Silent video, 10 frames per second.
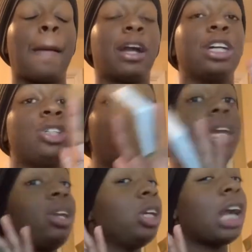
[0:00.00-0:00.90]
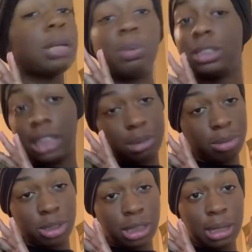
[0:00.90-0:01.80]
because you're not supposed to catch up
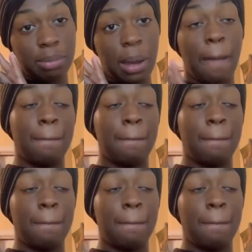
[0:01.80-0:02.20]
on sleep,